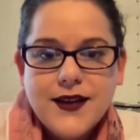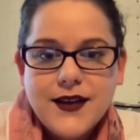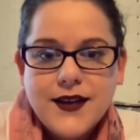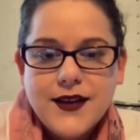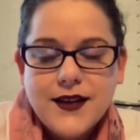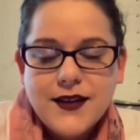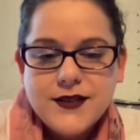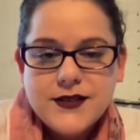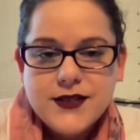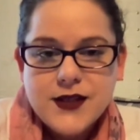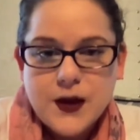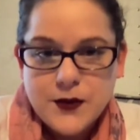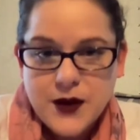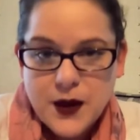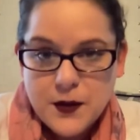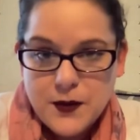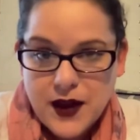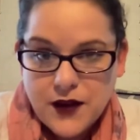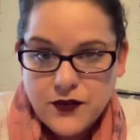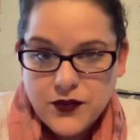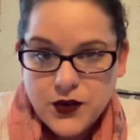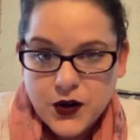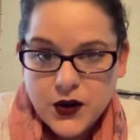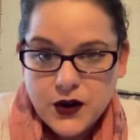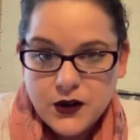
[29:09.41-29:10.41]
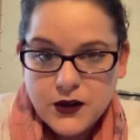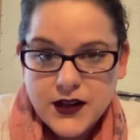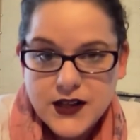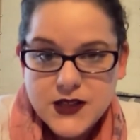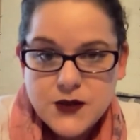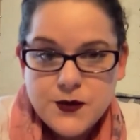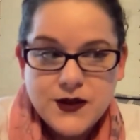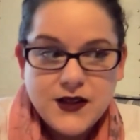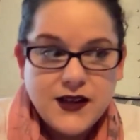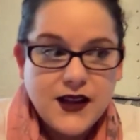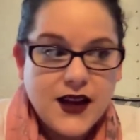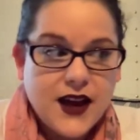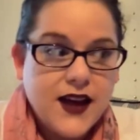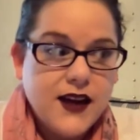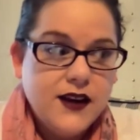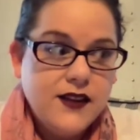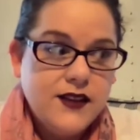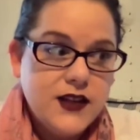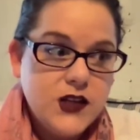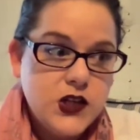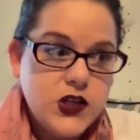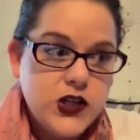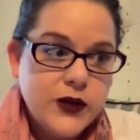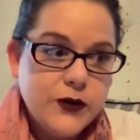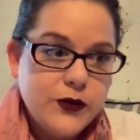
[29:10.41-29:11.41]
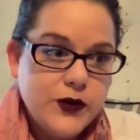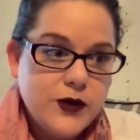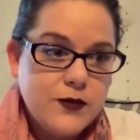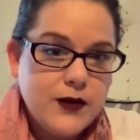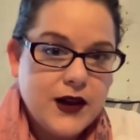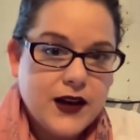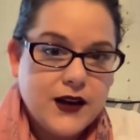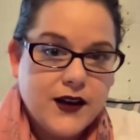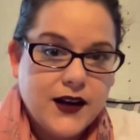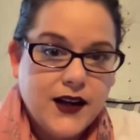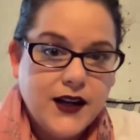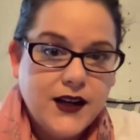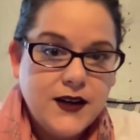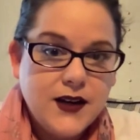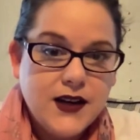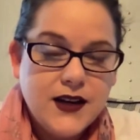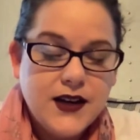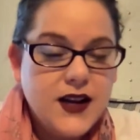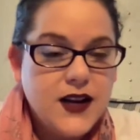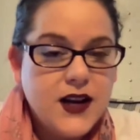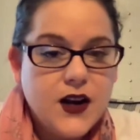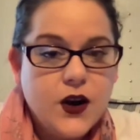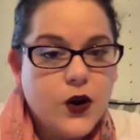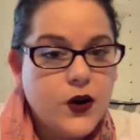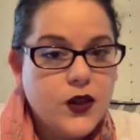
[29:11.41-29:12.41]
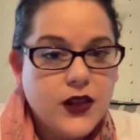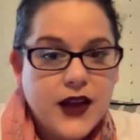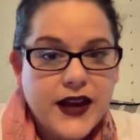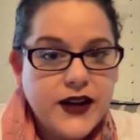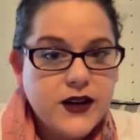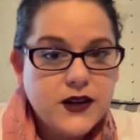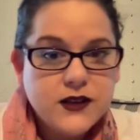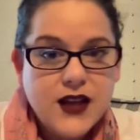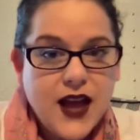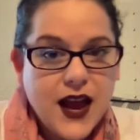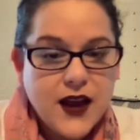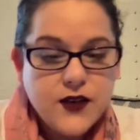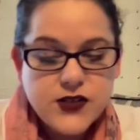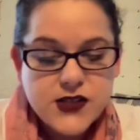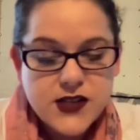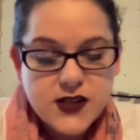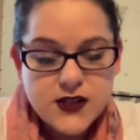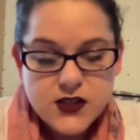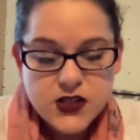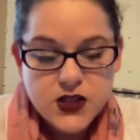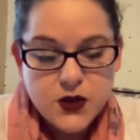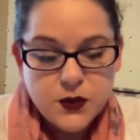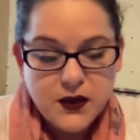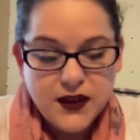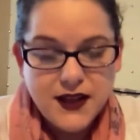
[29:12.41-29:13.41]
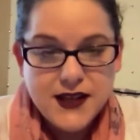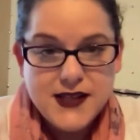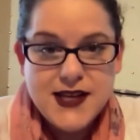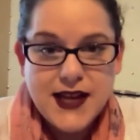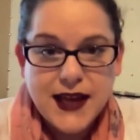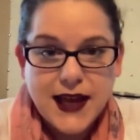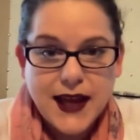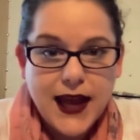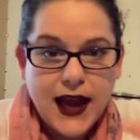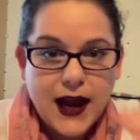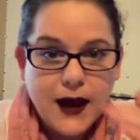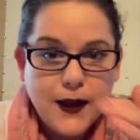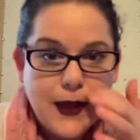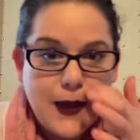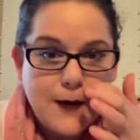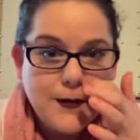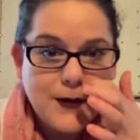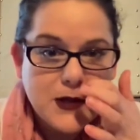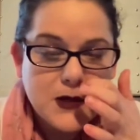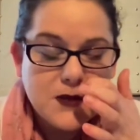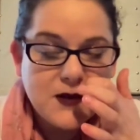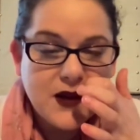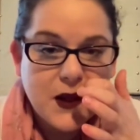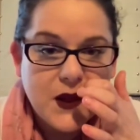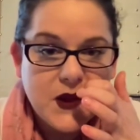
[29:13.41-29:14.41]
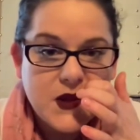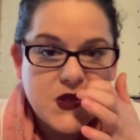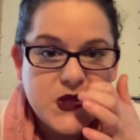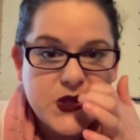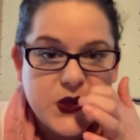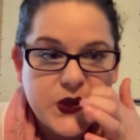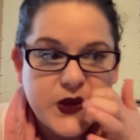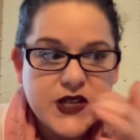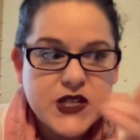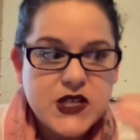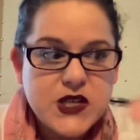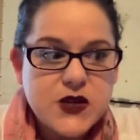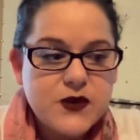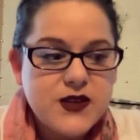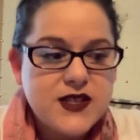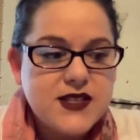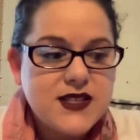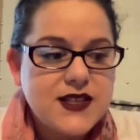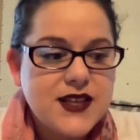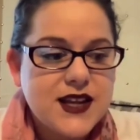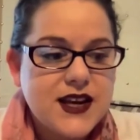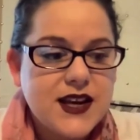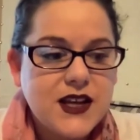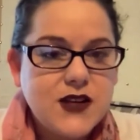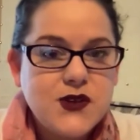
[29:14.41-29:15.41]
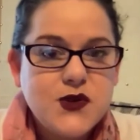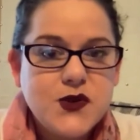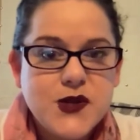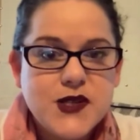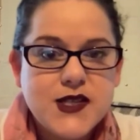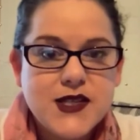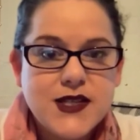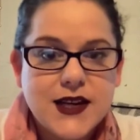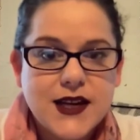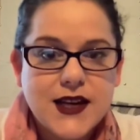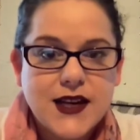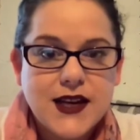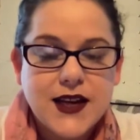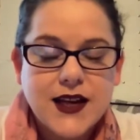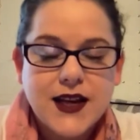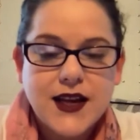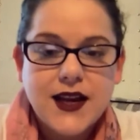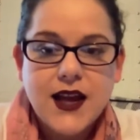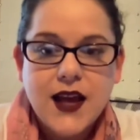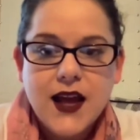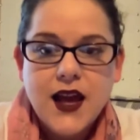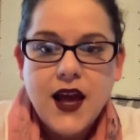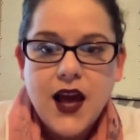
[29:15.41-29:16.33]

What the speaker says: Sometime after her husband died, and then she remarried. And in her later life, she really didn't care that much about this story. She wasn't that interested in it.